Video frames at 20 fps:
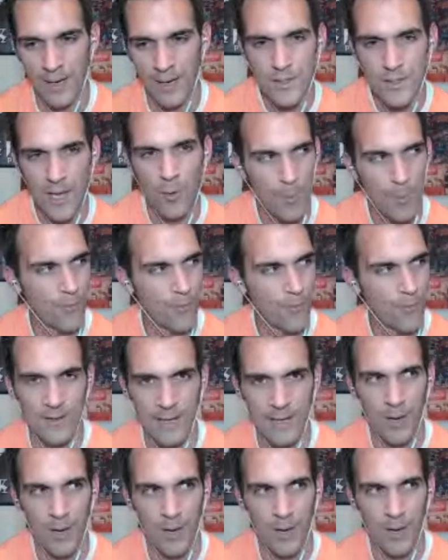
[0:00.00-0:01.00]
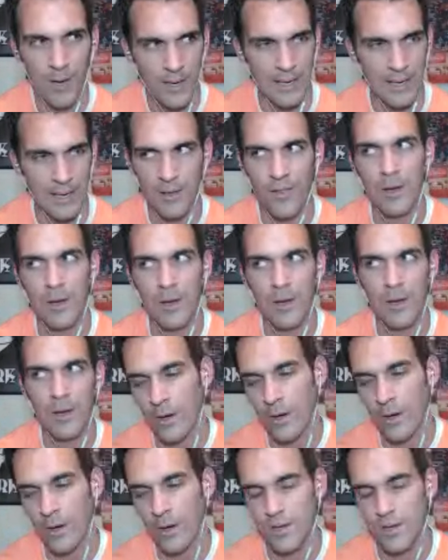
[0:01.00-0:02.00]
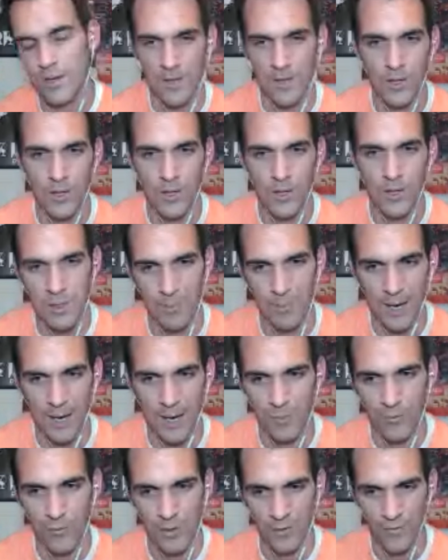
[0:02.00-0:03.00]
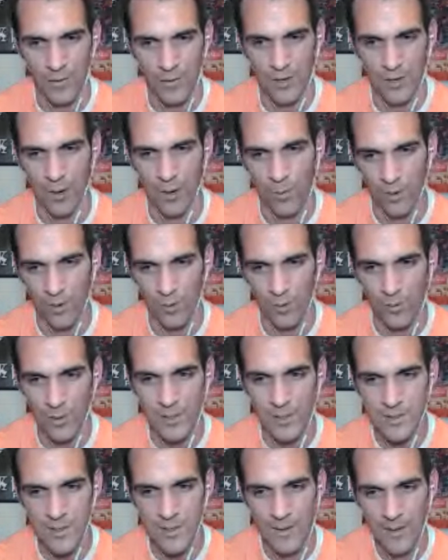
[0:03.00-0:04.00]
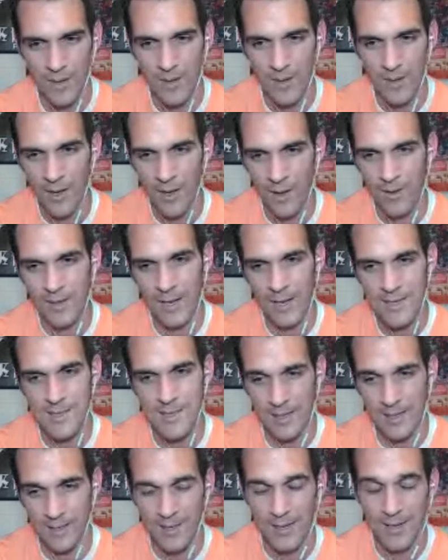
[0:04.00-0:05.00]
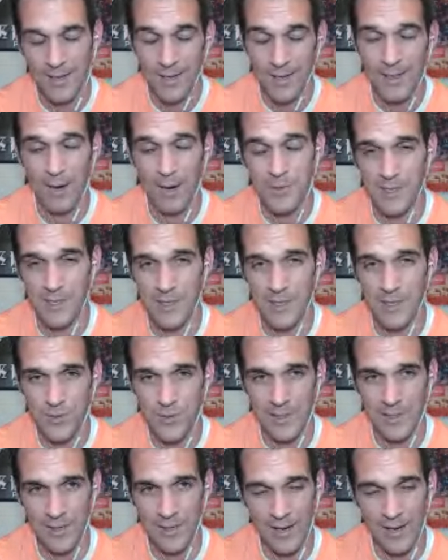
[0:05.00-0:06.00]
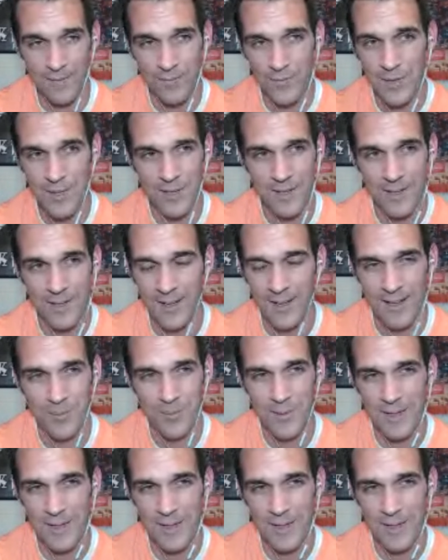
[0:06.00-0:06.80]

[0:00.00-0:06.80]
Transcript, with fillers: went to the back of the plane, and the thing went all the way across the country and back before they figured out where it was. I mean, days like that was an interesting day. I'm